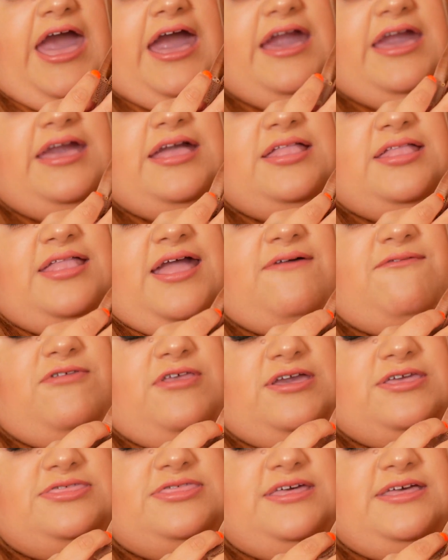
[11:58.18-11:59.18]
So I
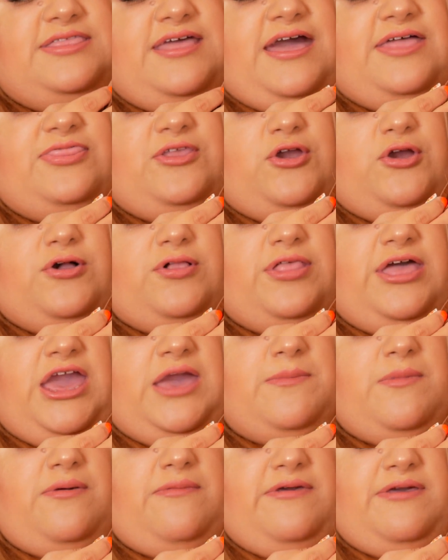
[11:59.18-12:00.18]
can definitely see that
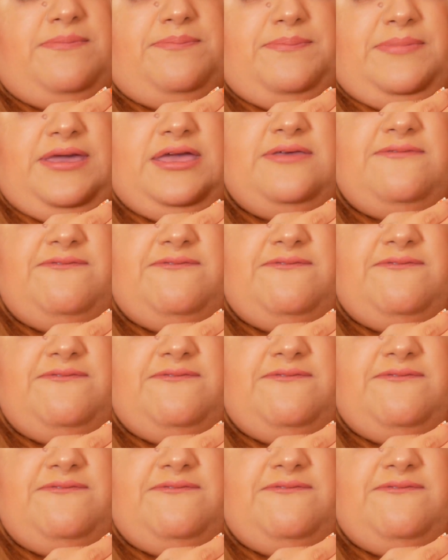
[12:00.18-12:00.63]
their claim of